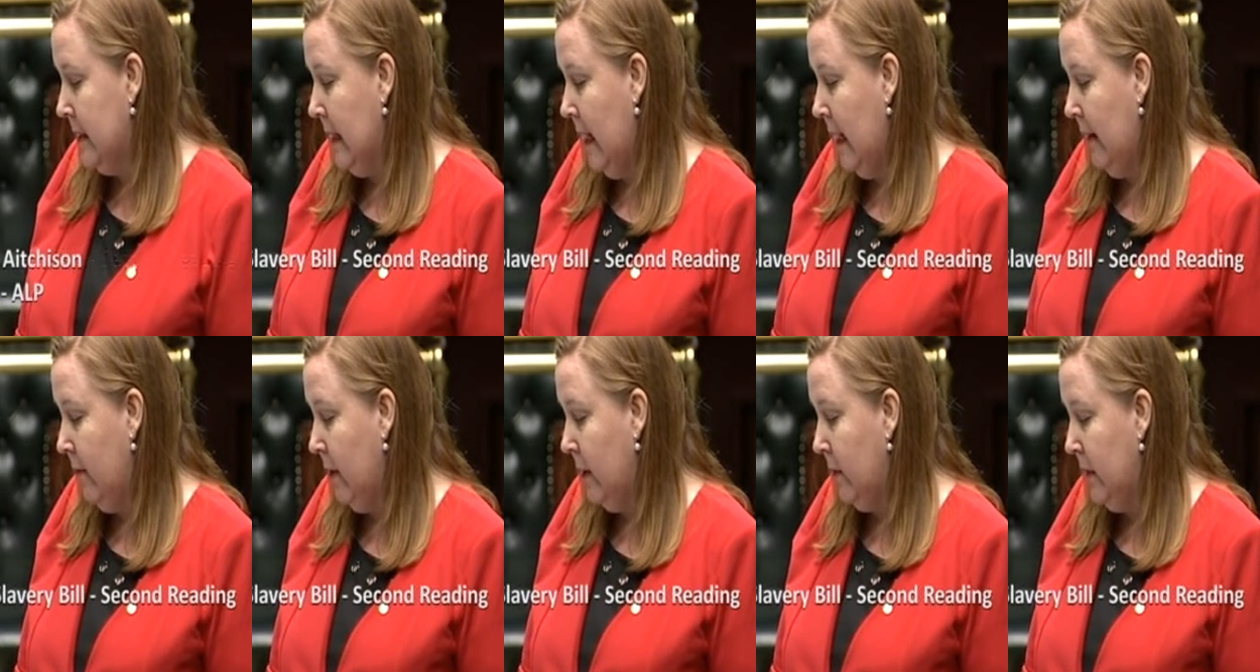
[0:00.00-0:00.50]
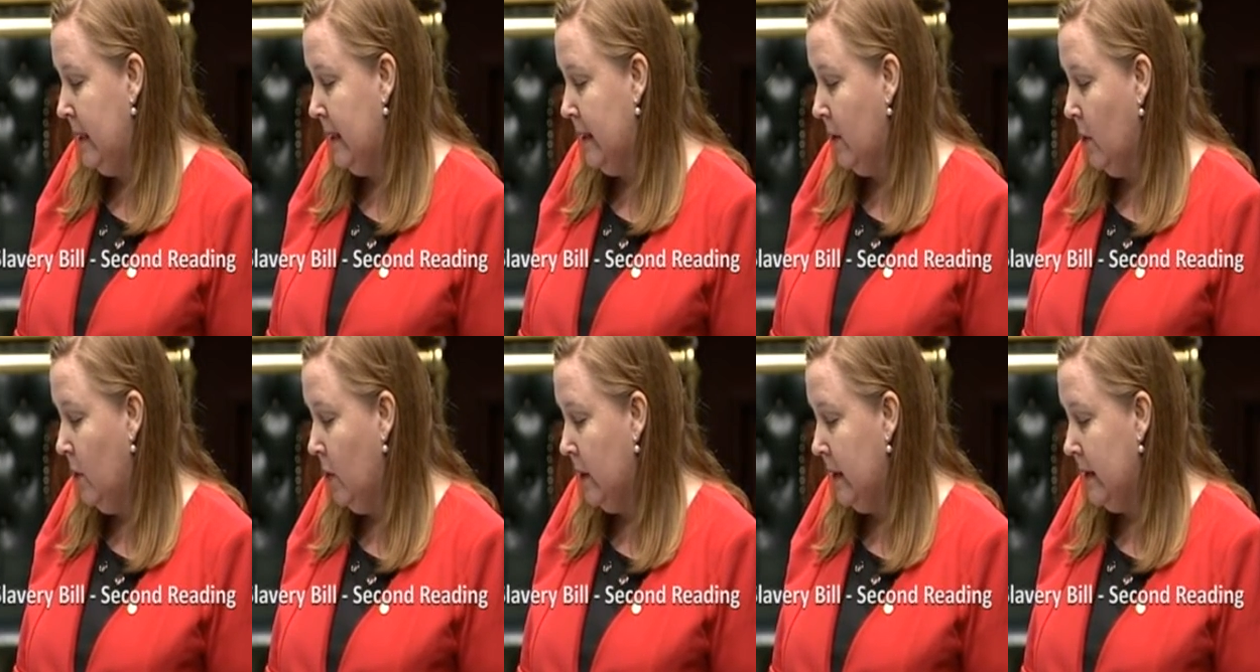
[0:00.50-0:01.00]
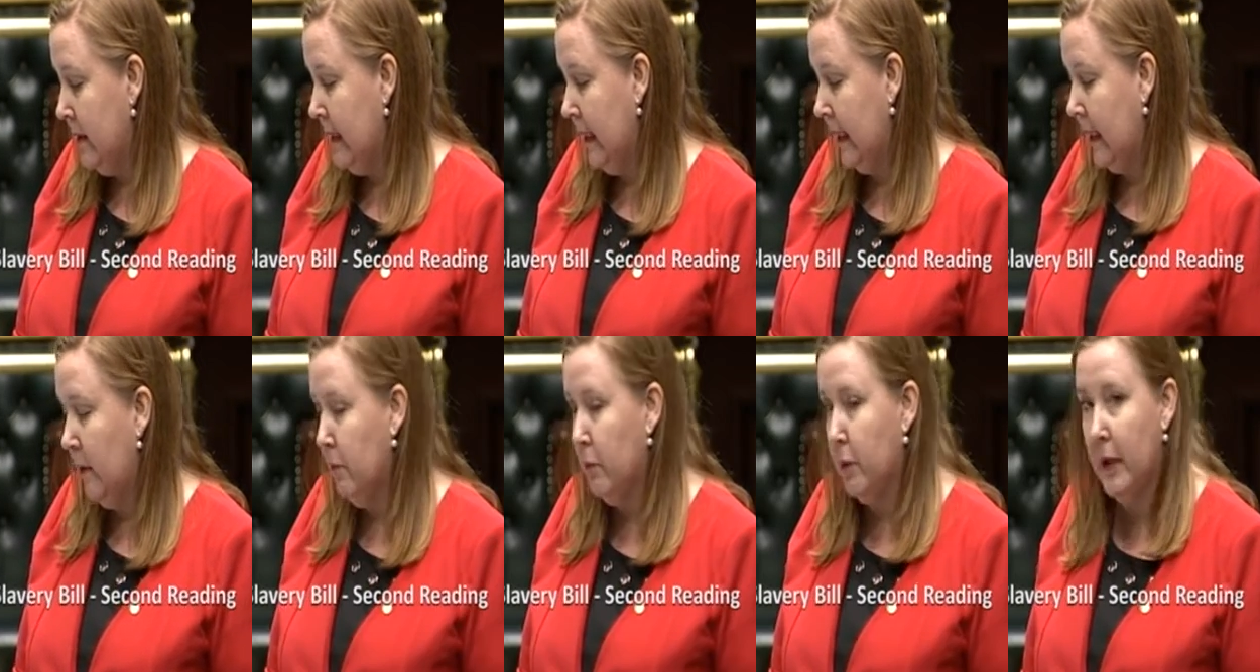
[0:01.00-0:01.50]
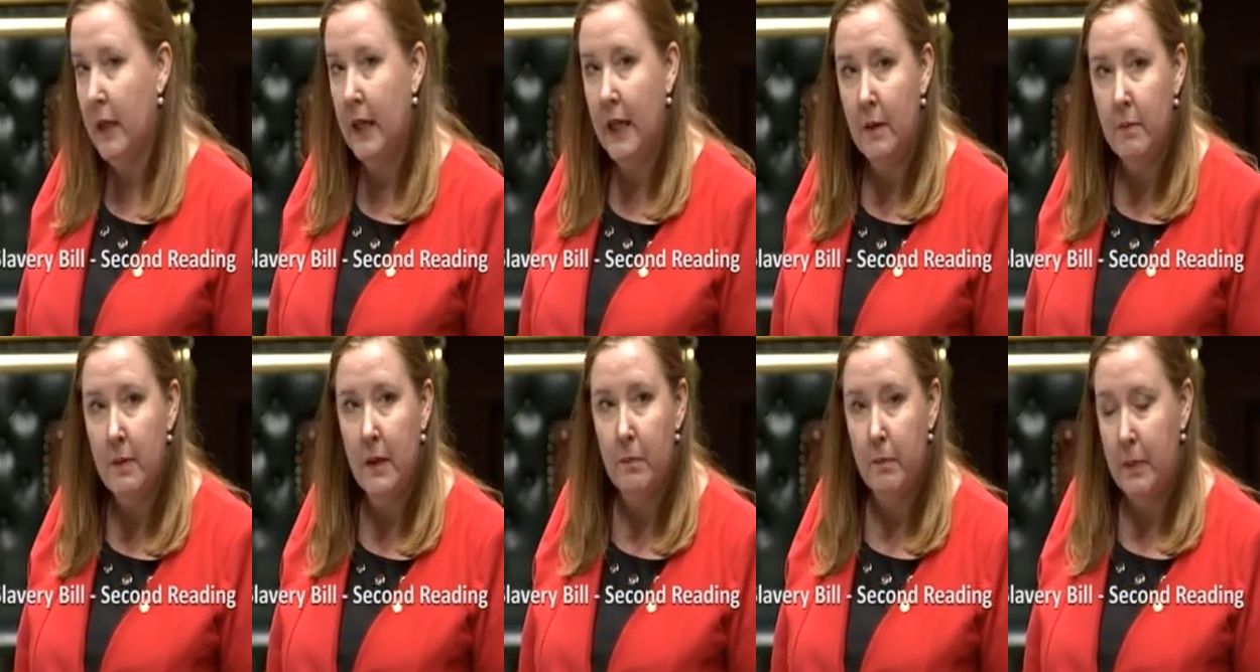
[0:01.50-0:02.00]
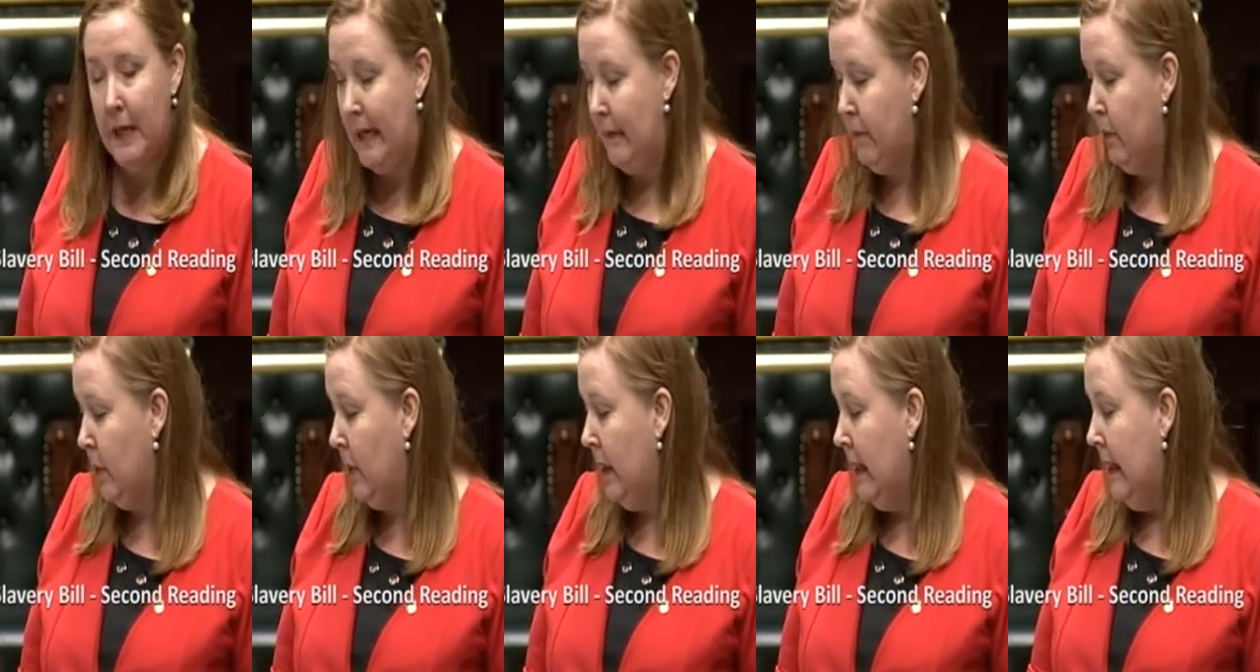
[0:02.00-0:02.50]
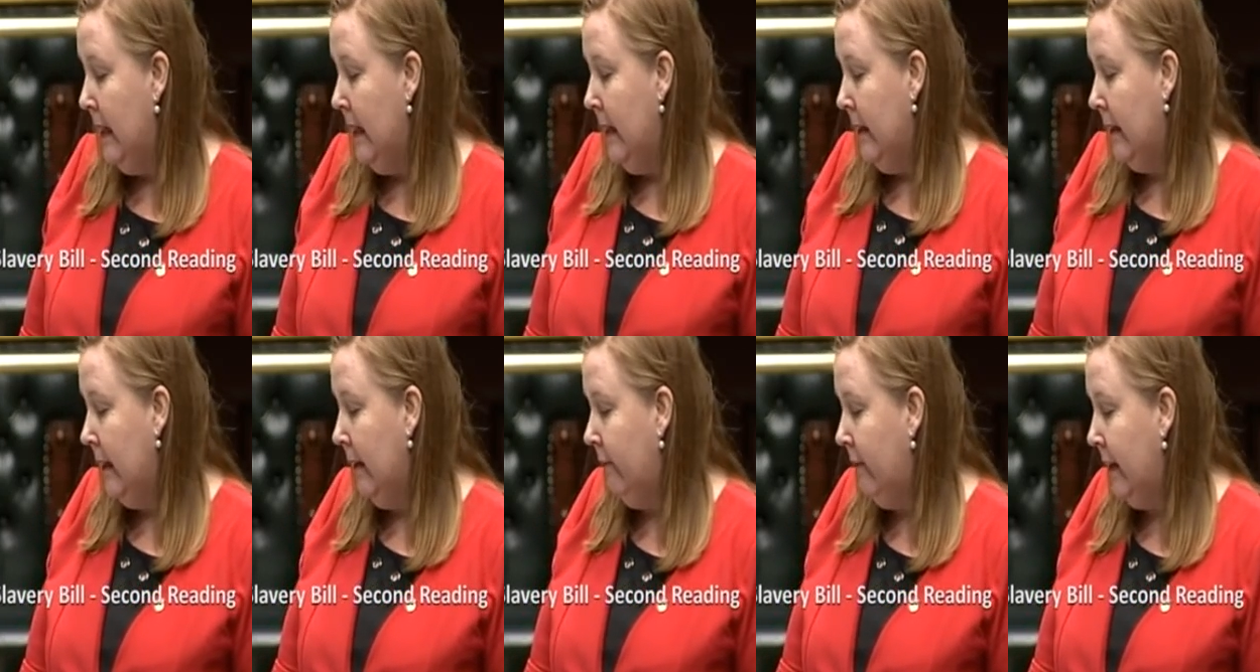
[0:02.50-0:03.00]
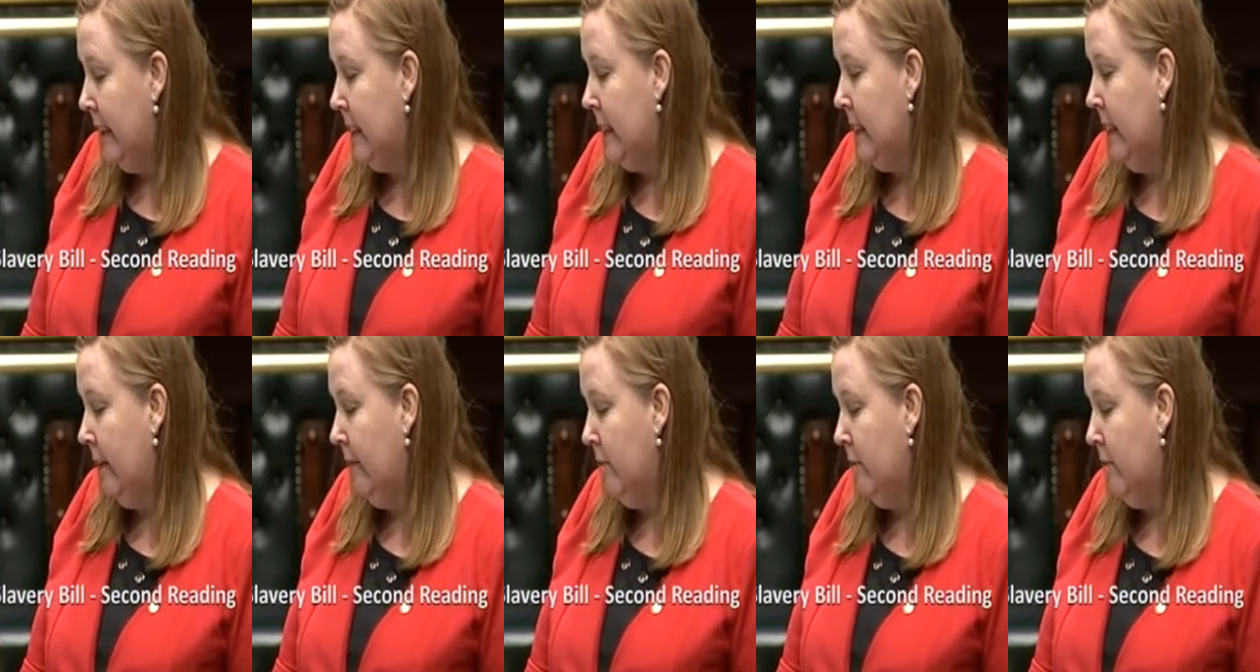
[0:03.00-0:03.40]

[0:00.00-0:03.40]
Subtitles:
slavery risk orders that can prohibit people convicted